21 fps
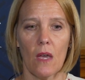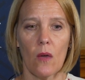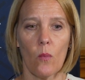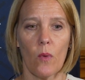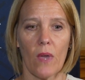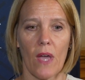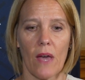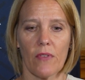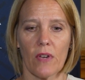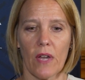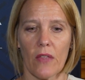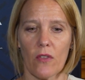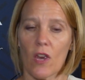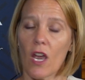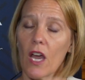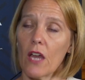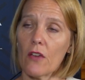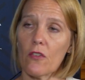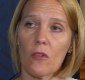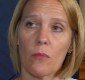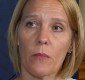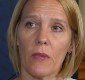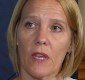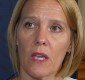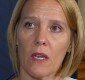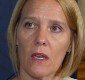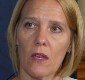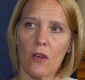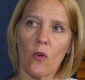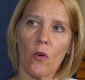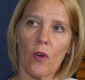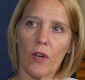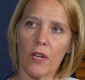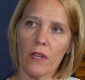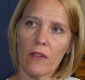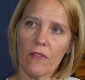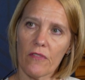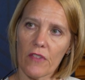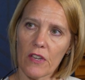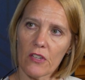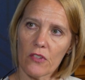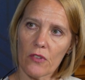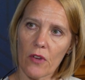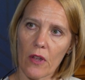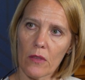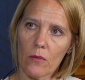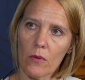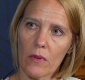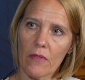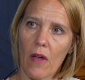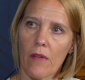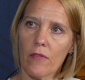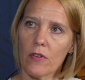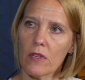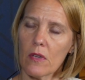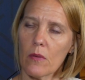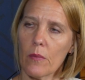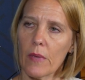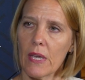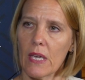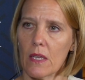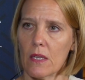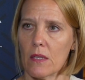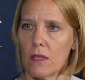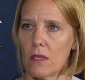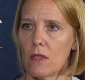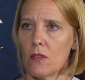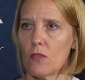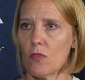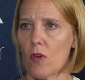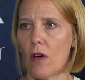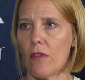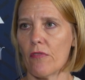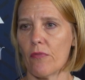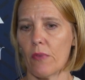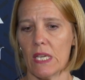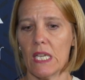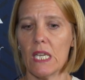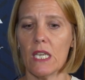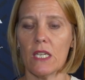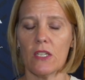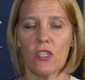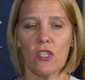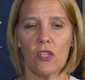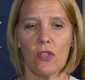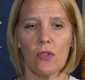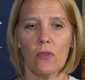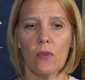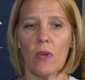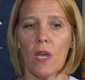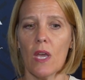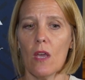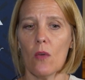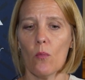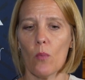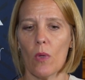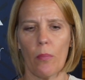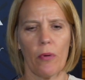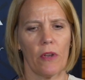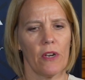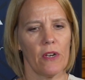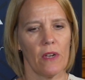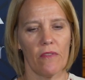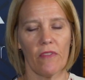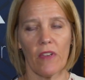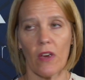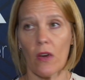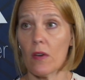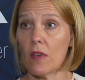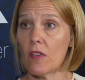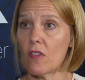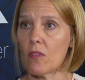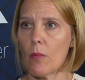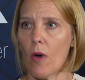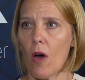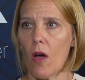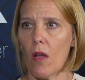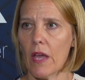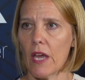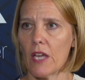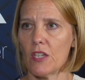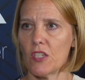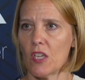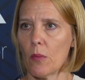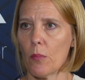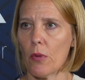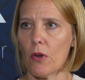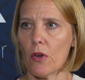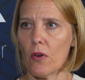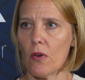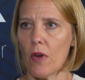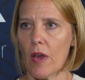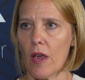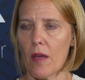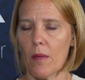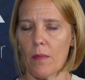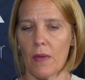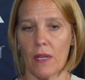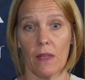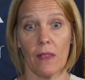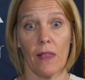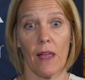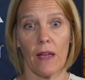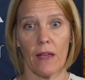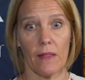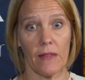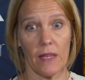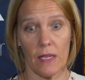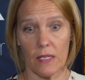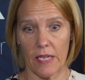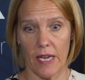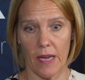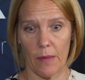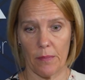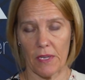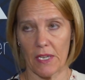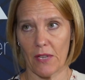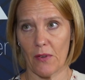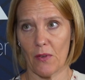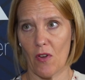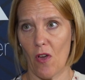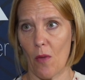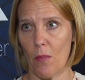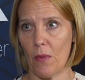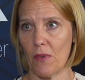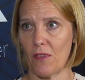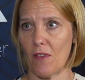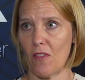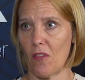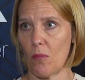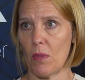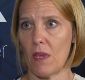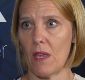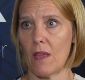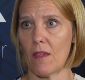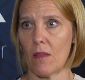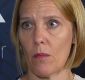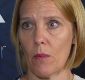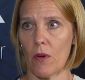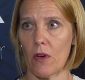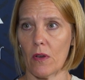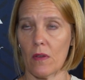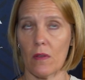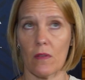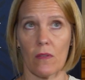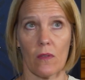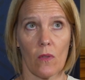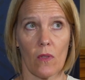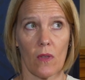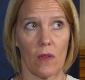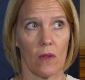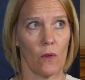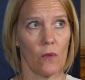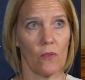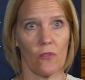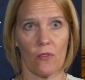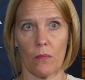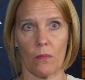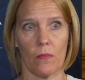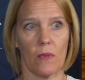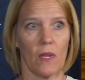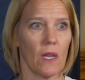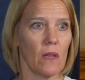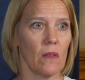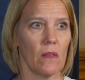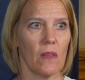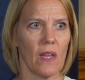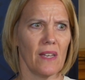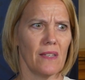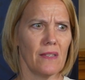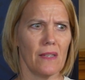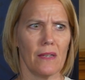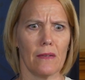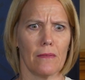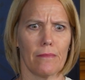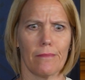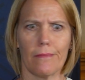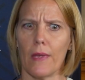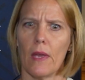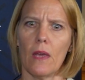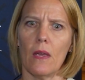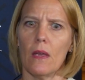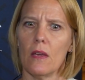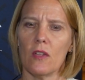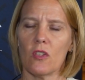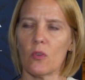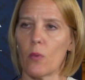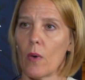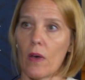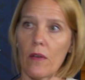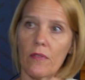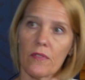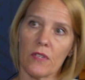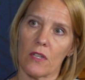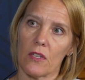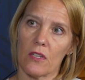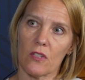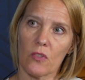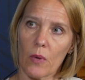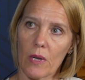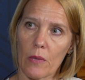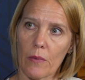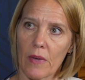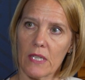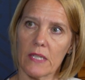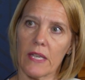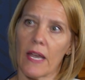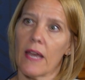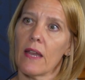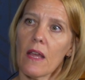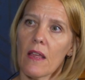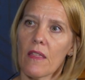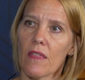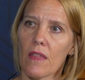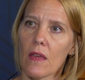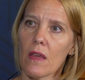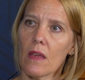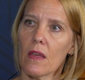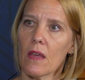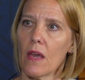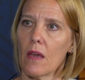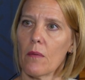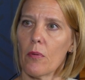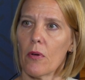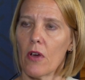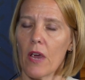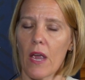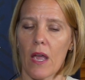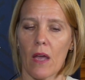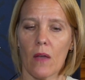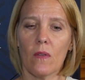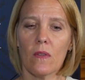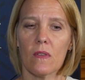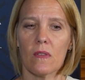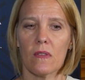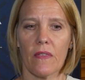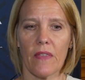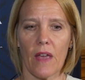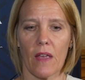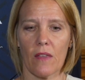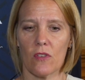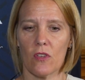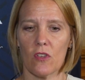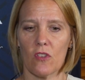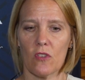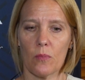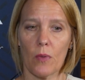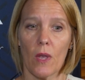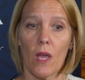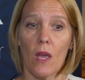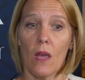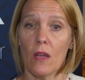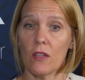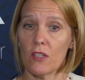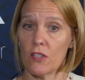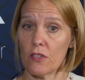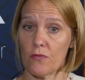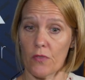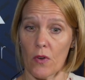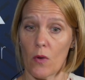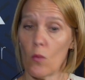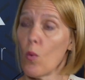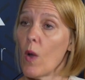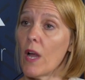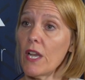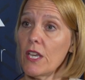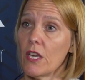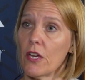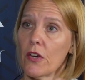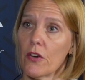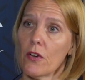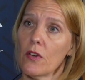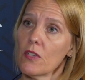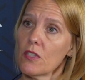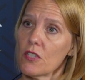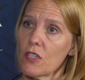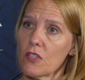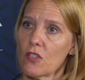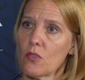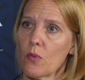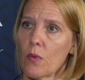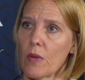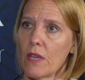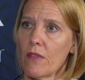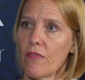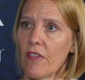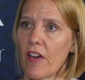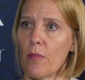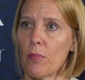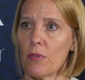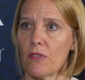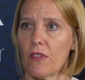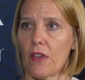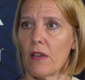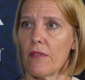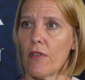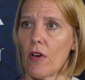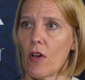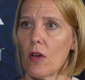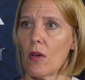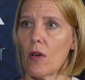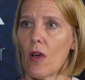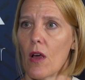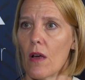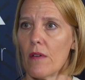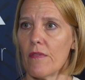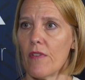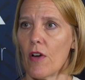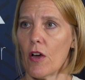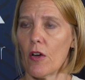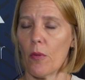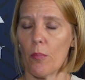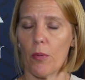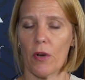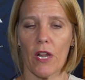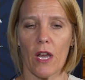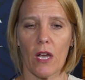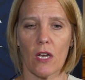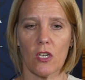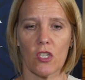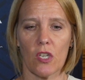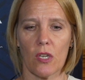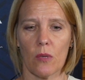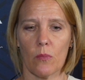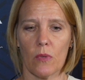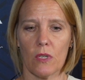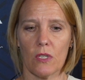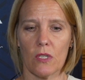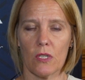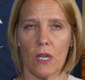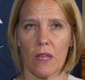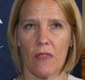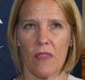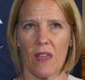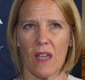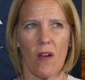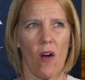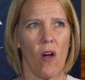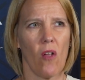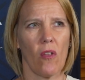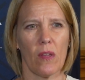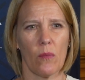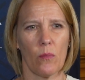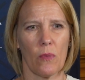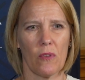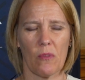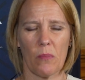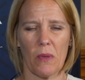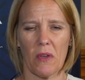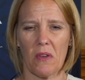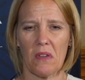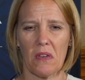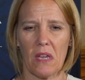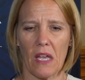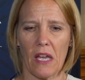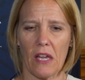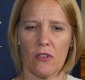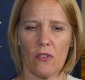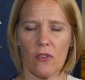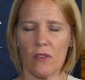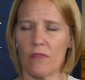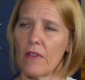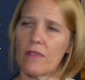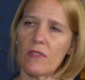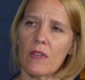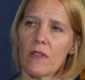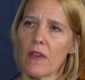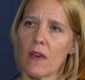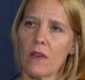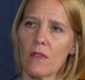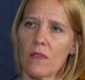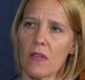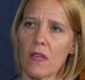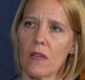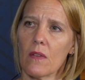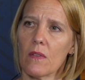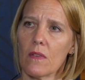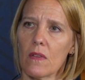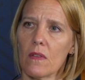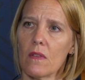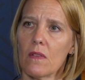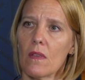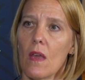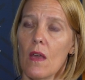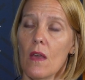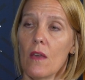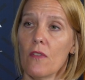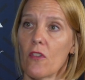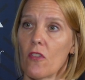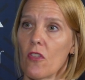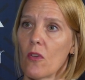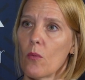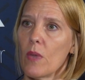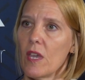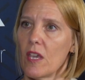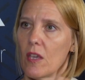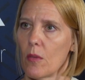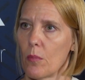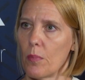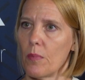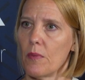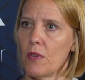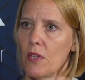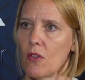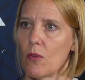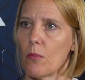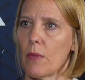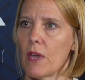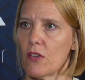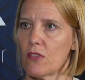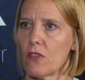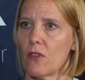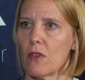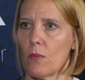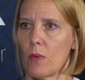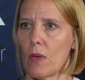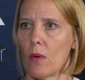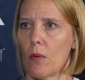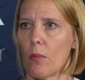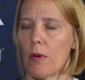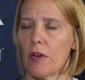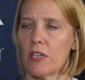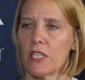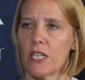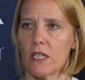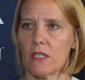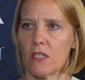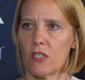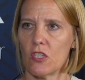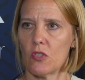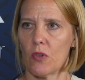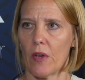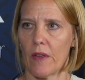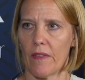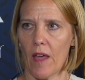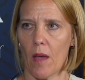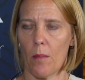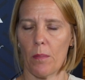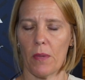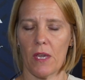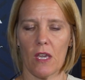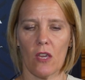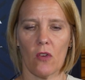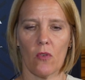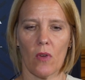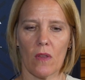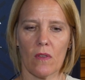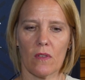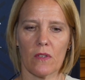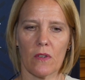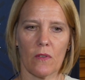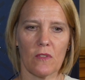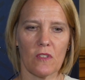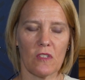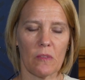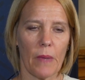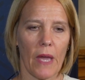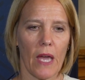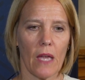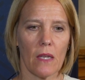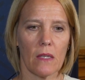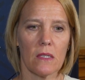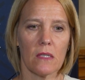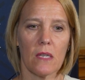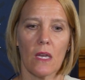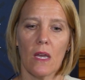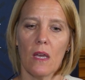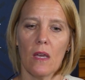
We have another $100 million accordion feature on the revolver that we can draw if we need to. We put in a very small hedging program and luckily tapped it out almost at the peak of the market, so that it goes from like 1912 to 2110, I think, nice. Per ounce. And that's just for 1 year, just 25% of our production, which I think all in was about 150,000 ounces, so that we could, you know, make sure that we were protected during that peak Greenstone spend.